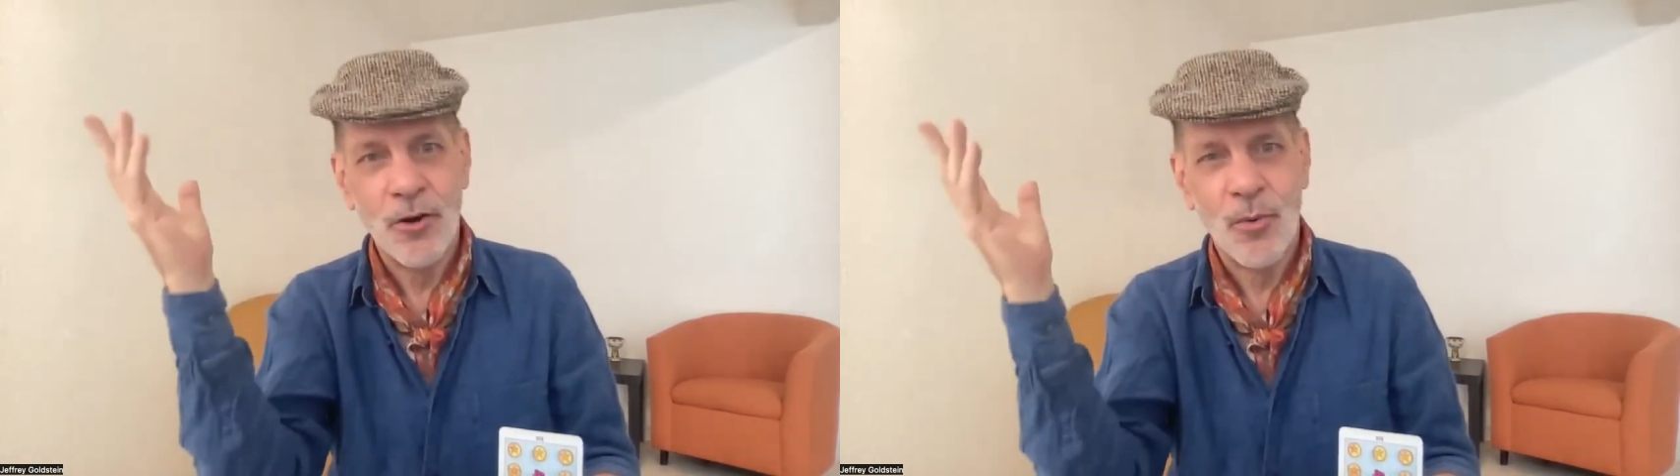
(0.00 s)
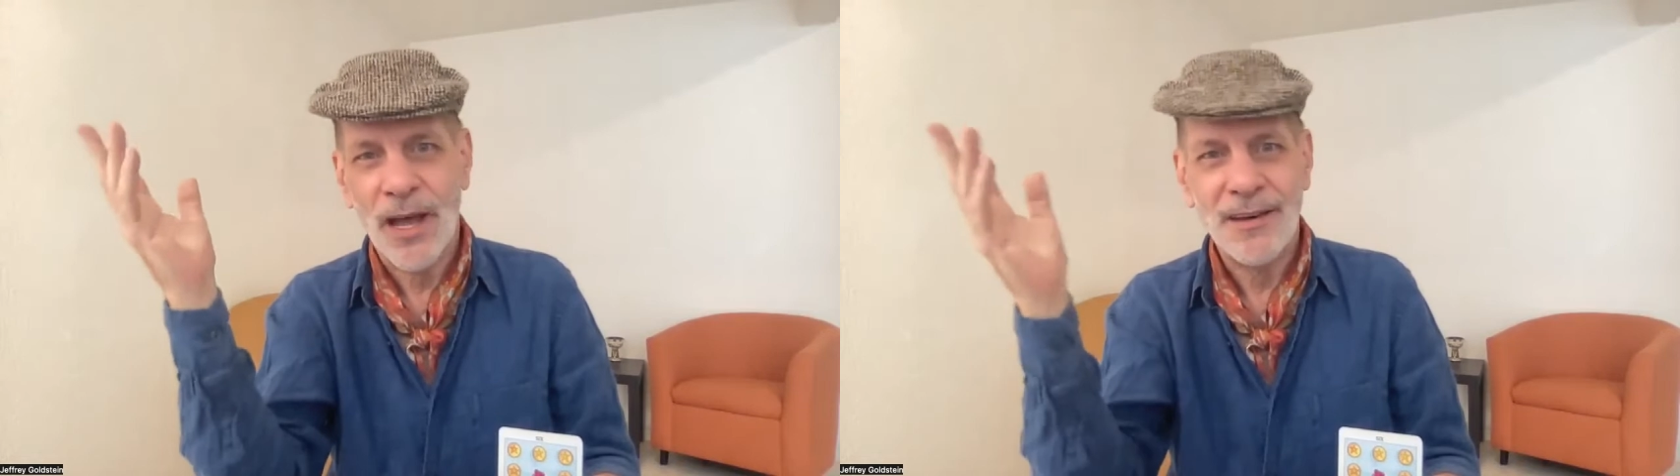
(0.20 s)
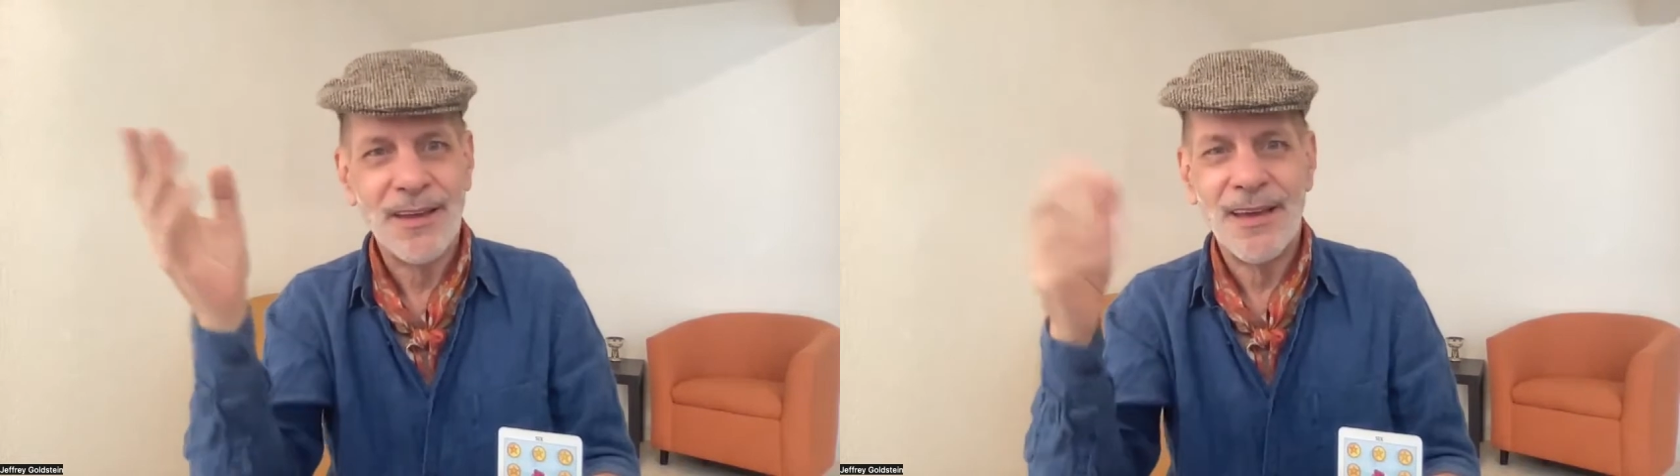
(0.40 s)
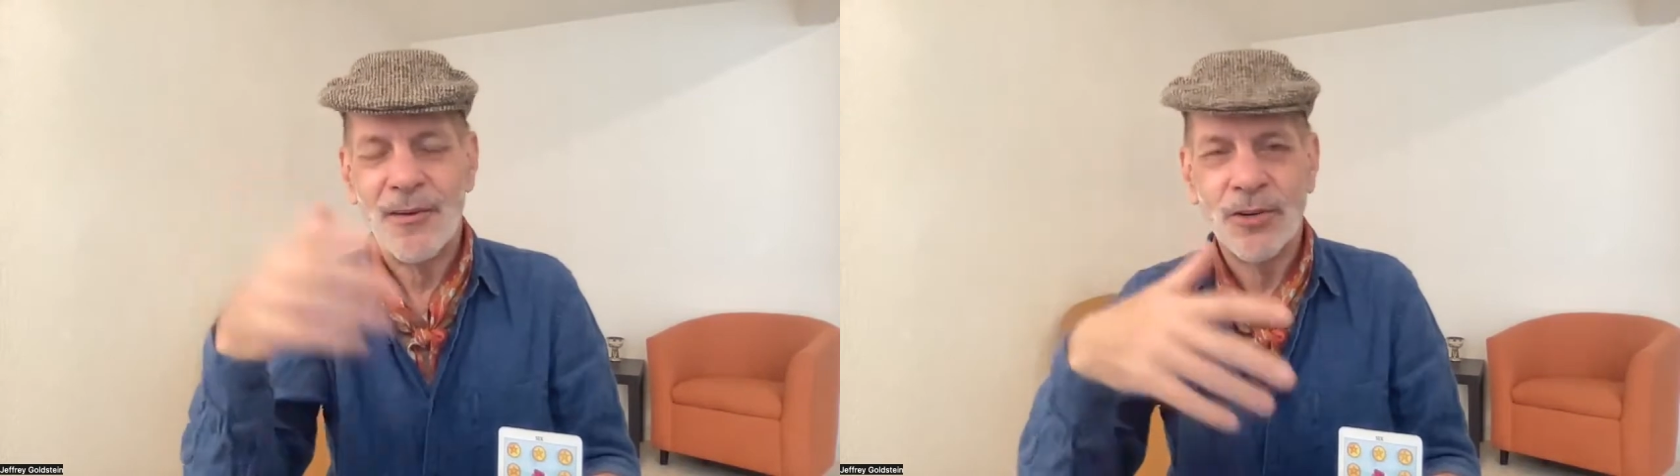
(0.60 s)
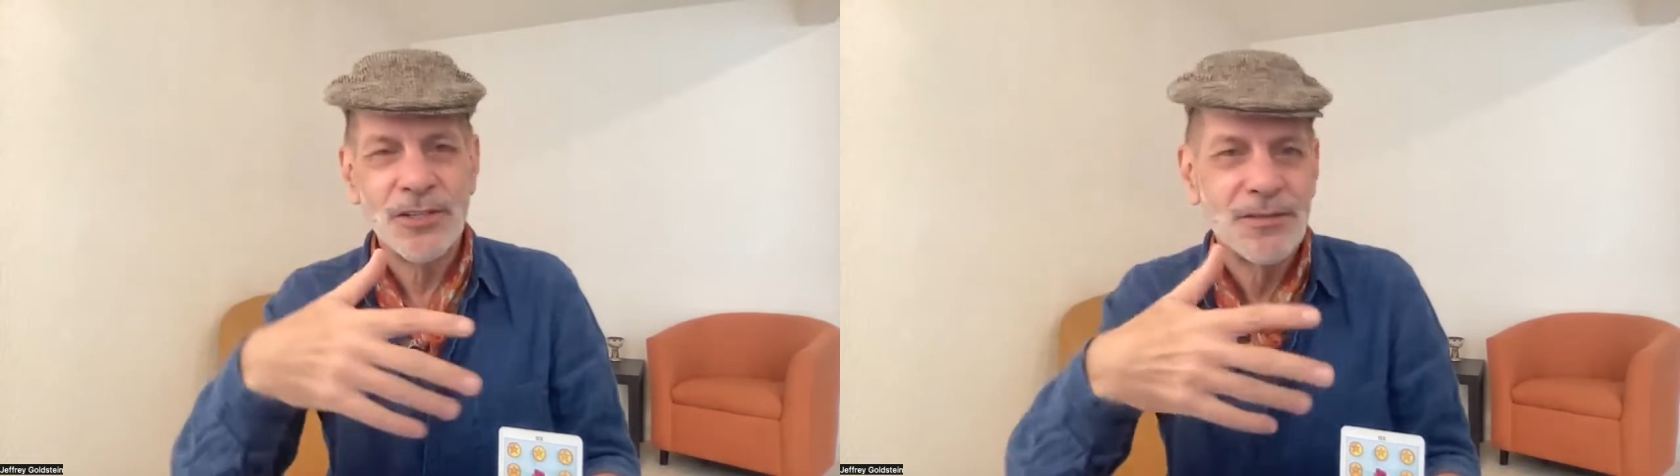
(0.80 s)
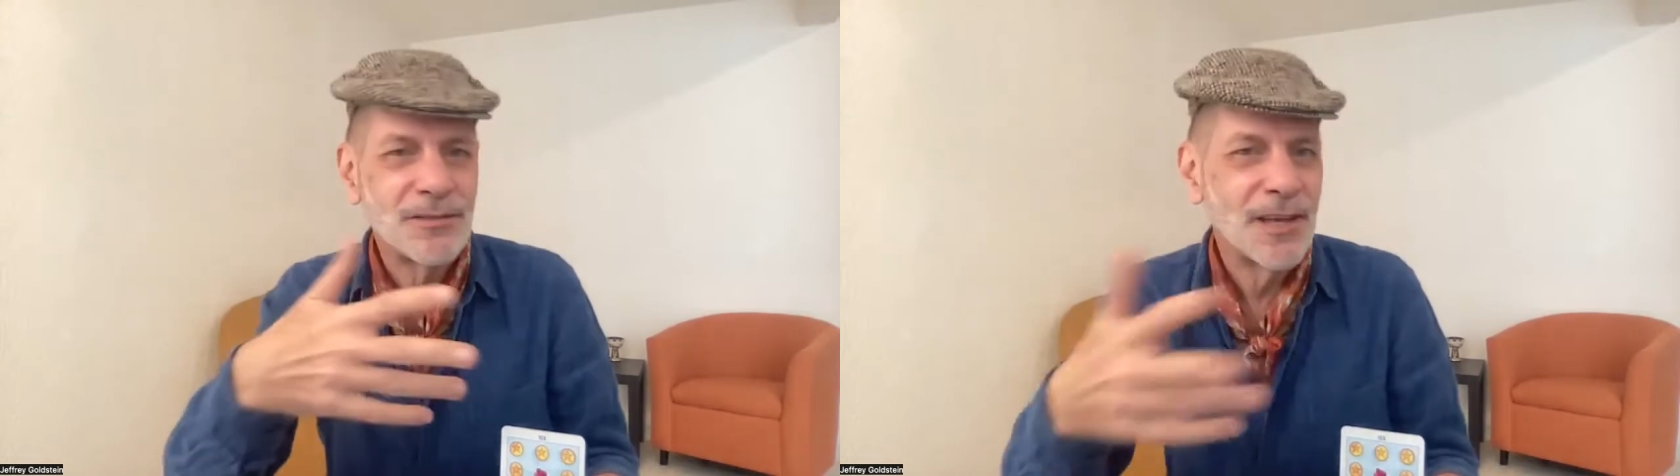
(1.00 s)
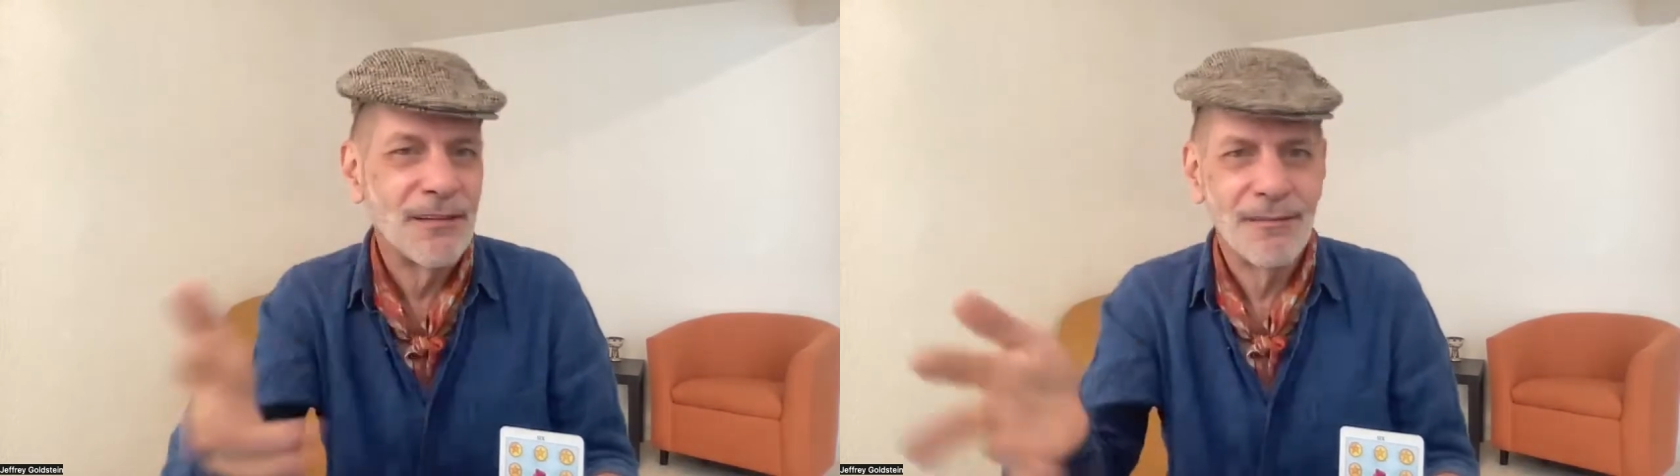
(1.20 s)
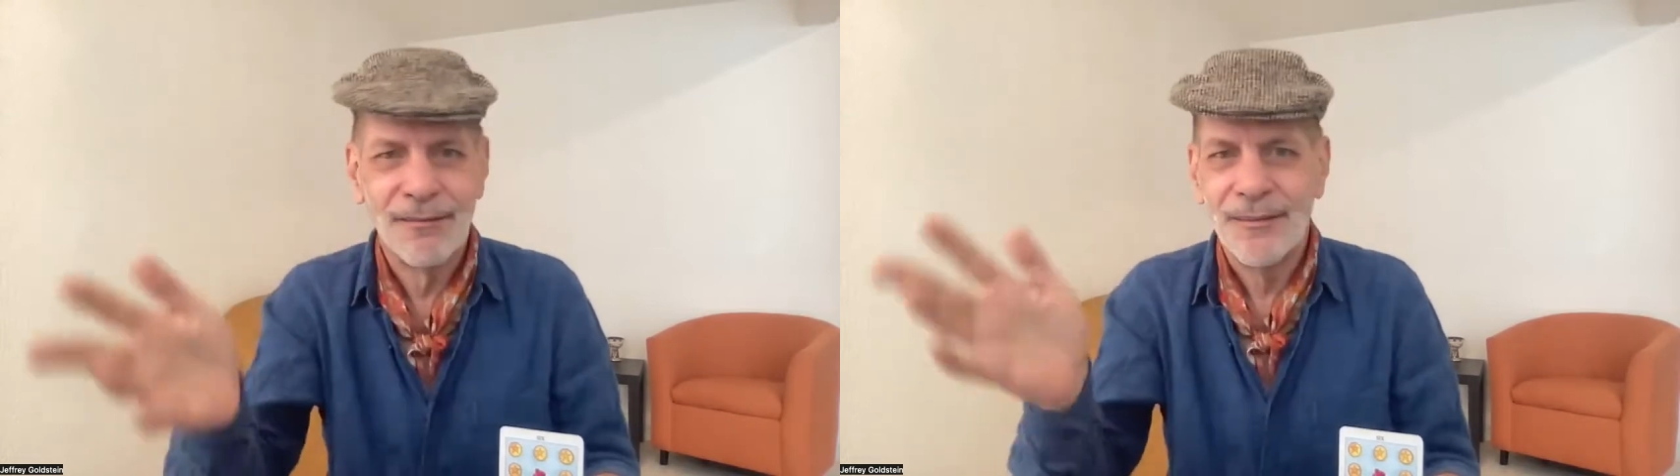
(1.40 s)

new idea, or just like,